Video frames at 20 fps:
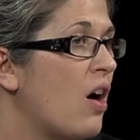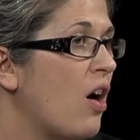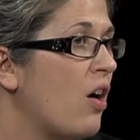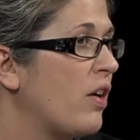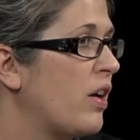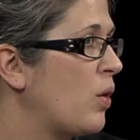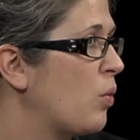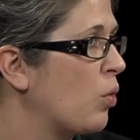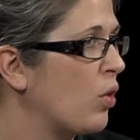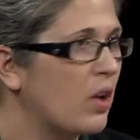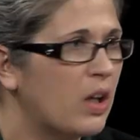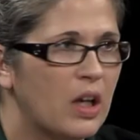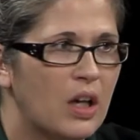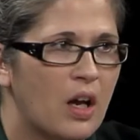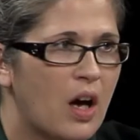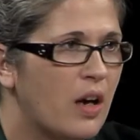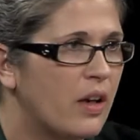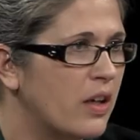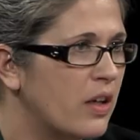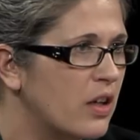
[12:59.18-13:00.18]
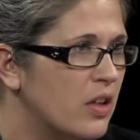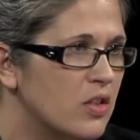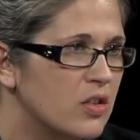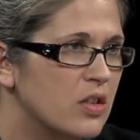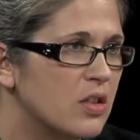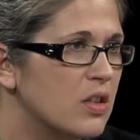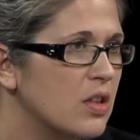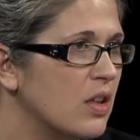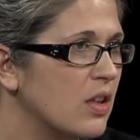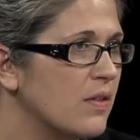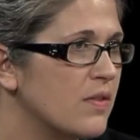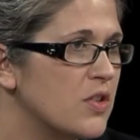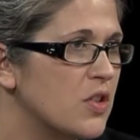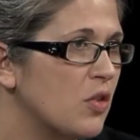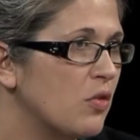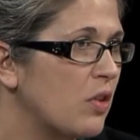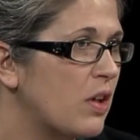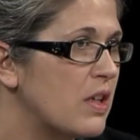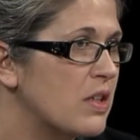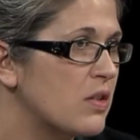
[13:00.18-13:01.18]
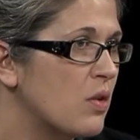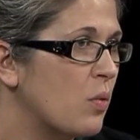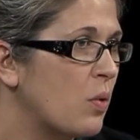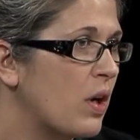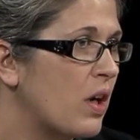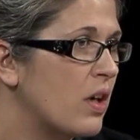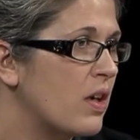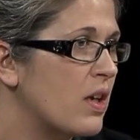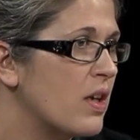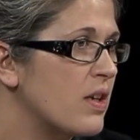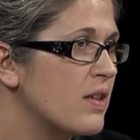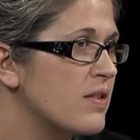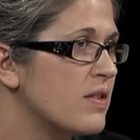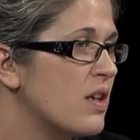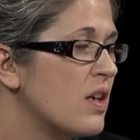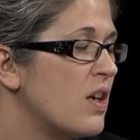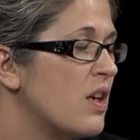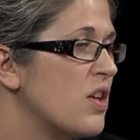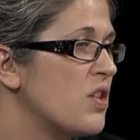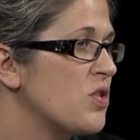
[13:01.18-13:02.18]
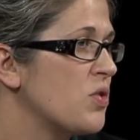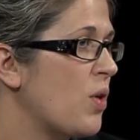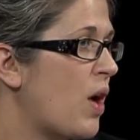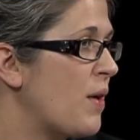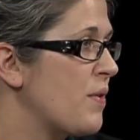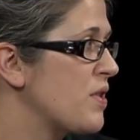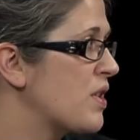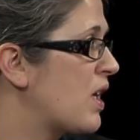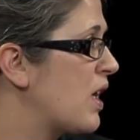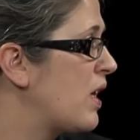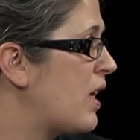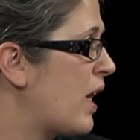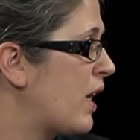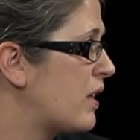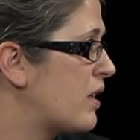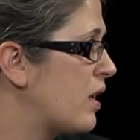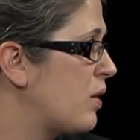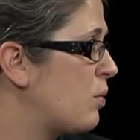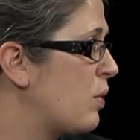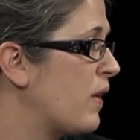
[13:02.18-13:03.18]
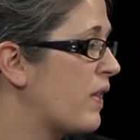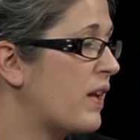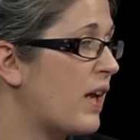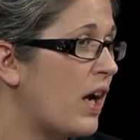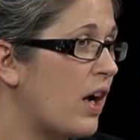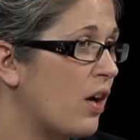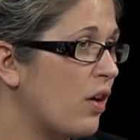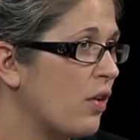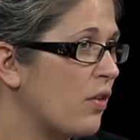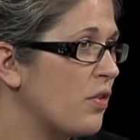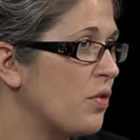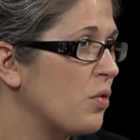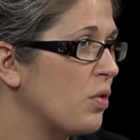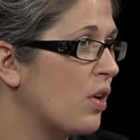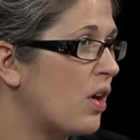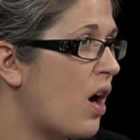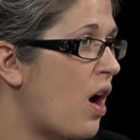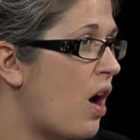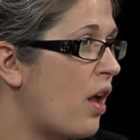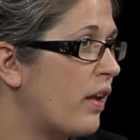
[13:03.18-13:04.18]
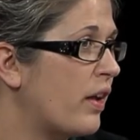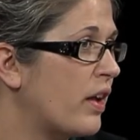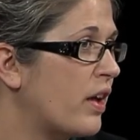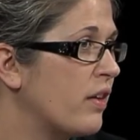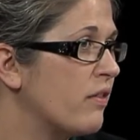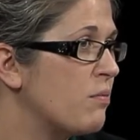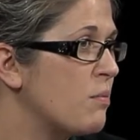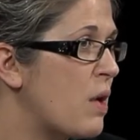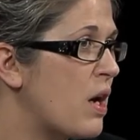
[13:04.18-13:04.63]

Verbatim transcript: already working on initiatives okay. to raise awareness. So I was connected with Carol through a colleague of